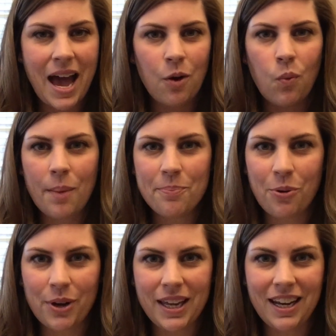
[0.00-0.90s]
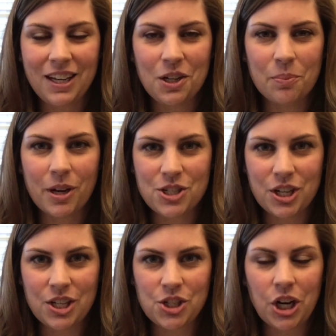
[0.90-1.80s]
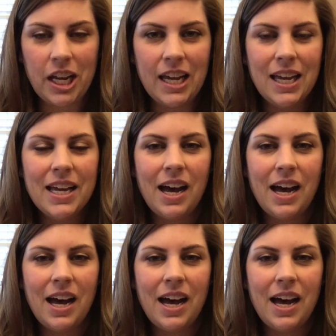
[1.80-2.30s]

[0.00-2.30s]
At what point in your budgeting journey?